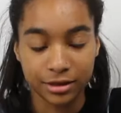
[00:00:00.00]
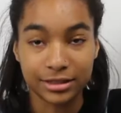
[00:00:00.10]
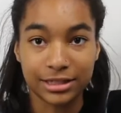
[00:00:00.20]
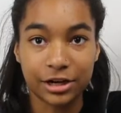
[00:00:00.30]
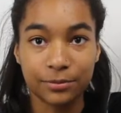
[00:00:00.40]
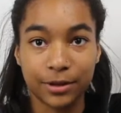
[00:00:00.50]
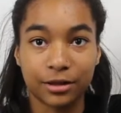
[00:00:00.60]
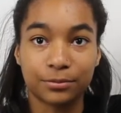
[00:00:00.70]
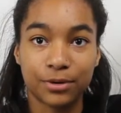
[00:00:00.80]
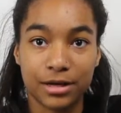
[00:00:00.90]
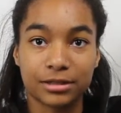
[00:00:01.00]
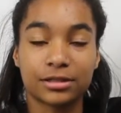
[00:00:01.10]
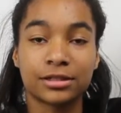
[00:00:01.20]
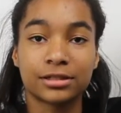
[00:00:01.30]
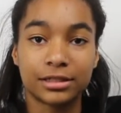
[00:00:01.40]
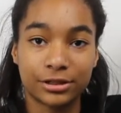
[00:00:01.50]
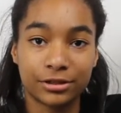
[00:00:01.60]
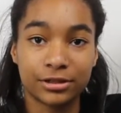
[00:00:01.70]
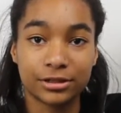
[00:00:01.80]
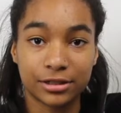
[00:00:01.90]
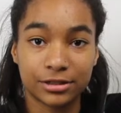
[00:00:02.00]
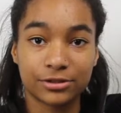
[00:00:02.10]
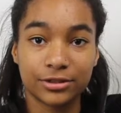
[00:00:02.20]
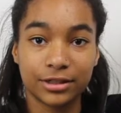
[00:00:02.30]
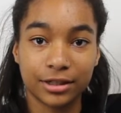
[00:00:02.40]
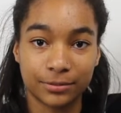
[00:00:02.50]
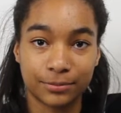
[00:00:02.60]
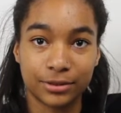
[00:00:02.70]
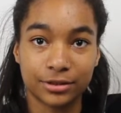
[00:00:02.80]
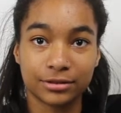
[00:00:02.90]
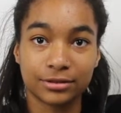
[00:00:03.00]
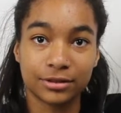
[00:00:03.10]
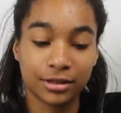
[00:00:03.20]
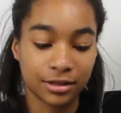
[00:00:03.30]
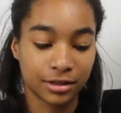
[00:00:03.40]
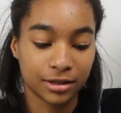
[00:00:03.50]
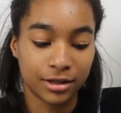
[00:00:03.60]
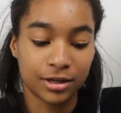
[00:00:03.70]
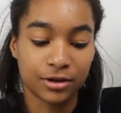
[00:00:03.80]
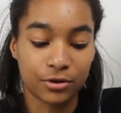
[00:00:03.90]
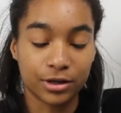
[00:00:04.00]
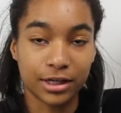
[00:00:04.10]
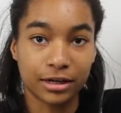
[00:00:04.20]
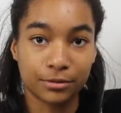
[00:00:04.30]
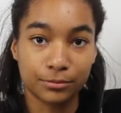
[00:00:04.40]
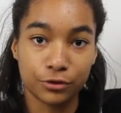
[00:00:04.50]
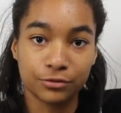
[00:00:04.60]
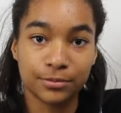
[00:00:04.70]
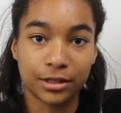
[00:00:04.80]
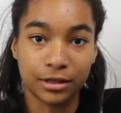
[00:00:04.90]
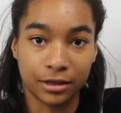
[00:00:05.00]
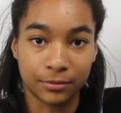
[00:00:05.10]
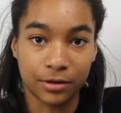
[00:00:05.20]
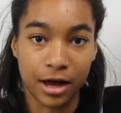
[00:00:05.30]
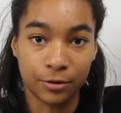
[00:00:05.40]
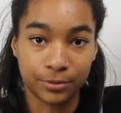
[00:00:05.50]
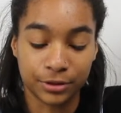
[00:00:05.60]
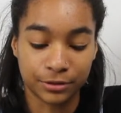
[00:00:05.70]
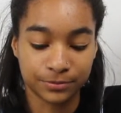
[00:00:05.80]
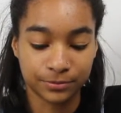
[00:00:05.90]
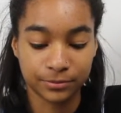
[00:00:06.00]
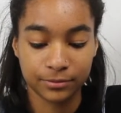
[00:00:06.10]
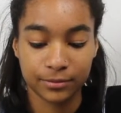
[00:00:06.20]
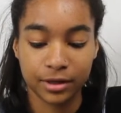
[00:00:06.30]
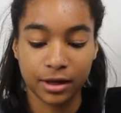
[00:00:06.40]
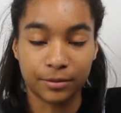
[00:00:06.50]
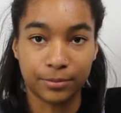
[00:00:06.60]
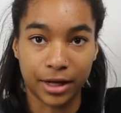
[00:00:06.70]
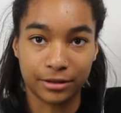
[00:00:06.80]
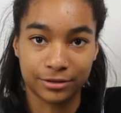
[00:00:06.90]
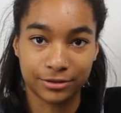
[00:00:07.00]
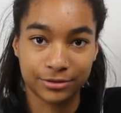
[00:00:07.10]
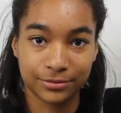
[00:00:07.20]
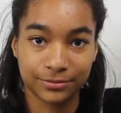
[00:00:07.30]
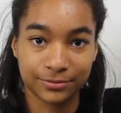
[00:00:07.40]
The cerebellum processes sensory input, coordinating movement and output, and balance.